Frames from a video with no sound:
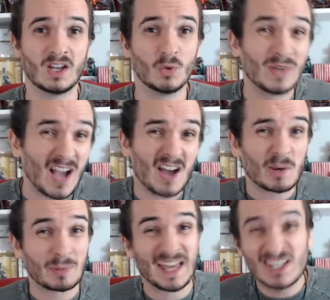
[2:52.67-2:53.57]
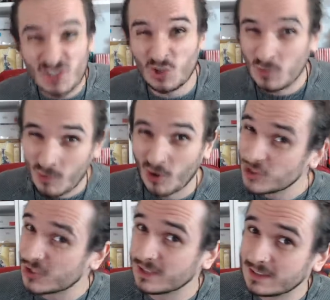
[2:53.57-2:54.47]
we can't complain too
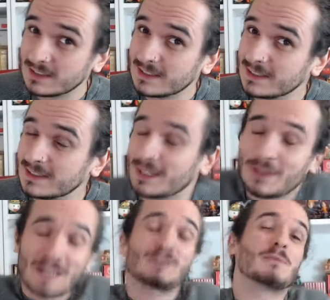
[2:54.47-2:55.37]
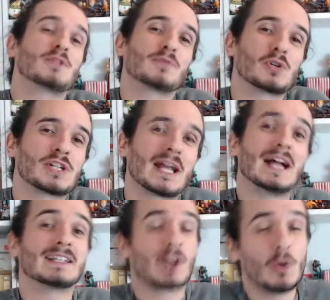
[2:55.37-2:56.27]
much. Thanks very much for watching
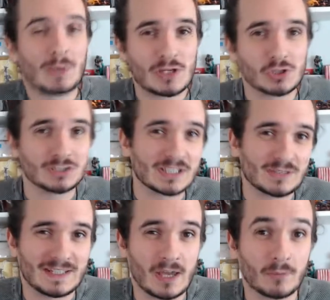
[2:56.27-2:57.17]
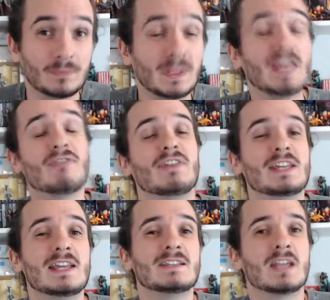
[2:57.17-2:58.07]
guys, I hope you enjoyed this video. If you
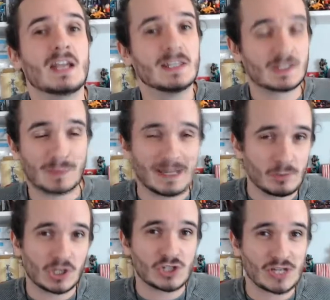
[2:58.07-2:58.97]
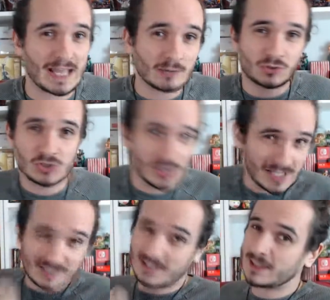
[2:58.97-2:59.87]
did, there's plenty more you can check out such
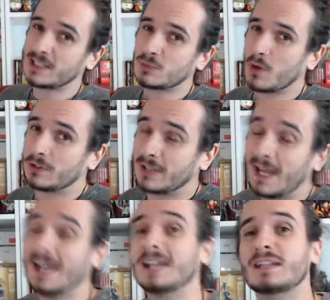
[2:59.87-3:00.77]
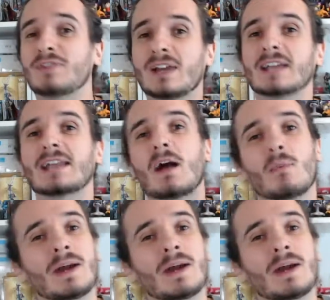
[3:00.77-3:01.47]
as this one, and if you like that, why